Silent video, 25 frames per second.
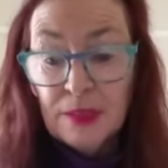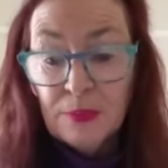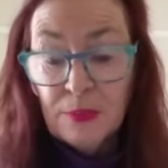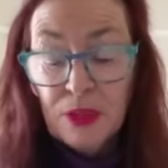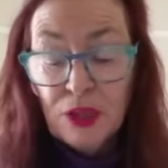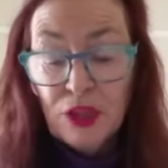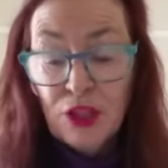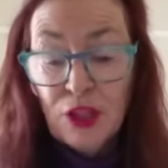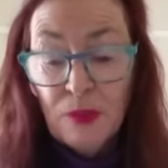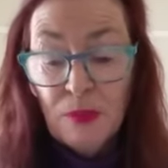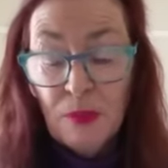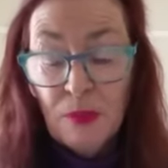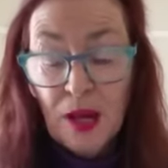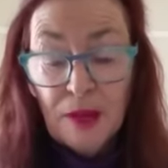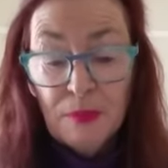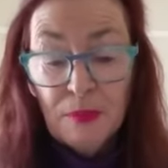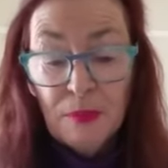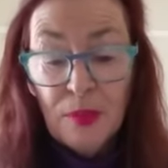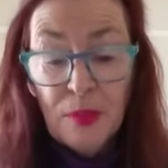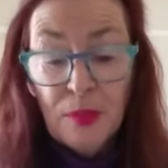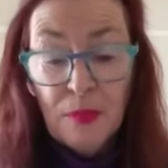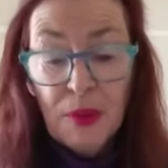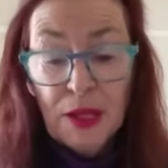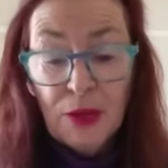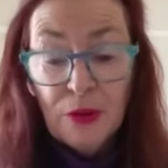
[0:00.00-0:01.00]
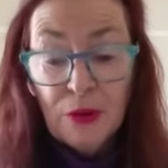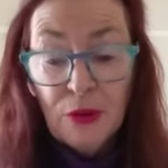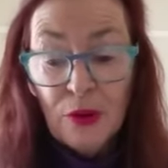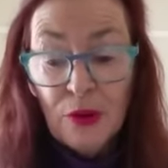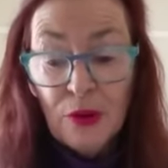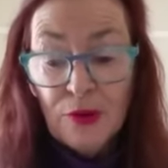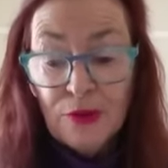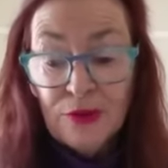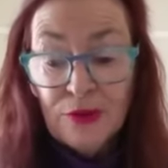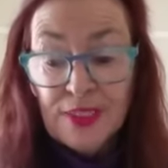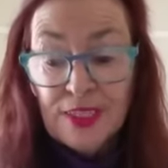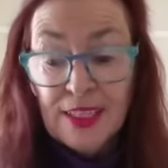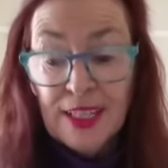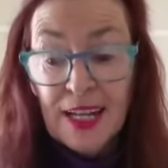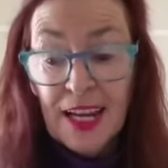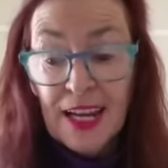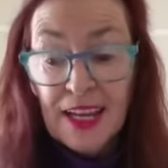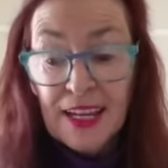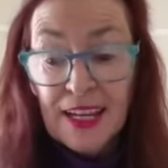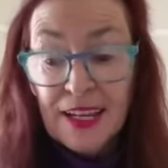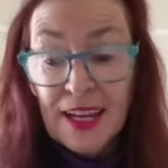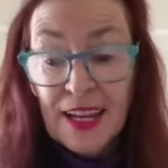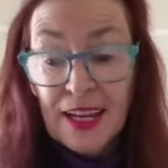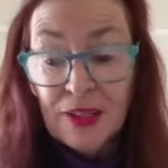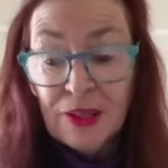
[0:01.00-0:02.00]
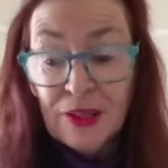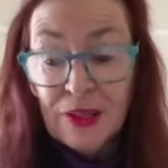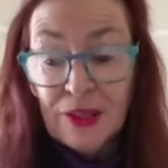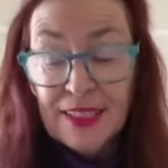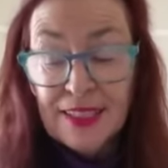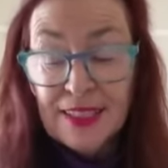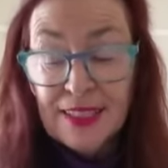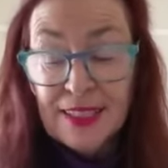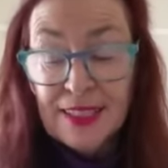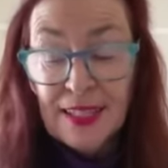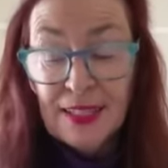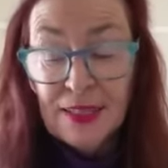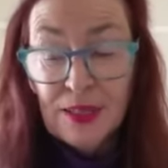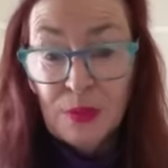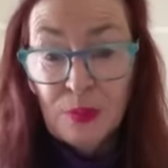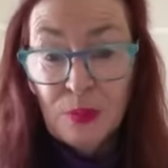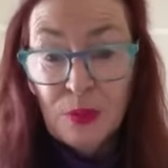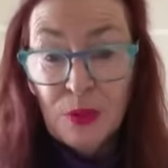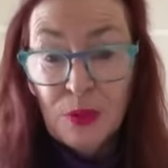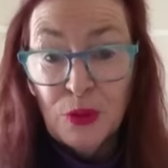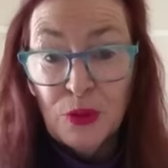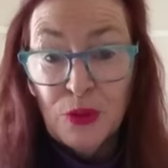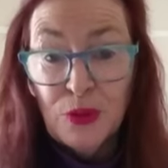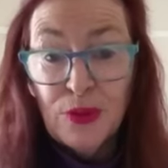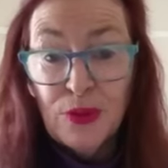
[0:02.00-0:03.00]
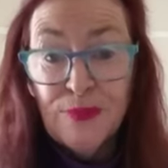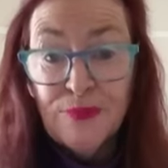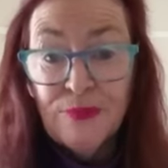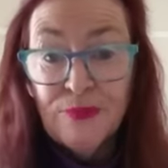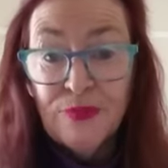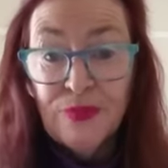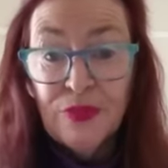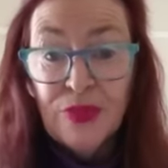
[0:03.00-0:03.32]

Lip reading: but she might be better off staying out of the cesspool.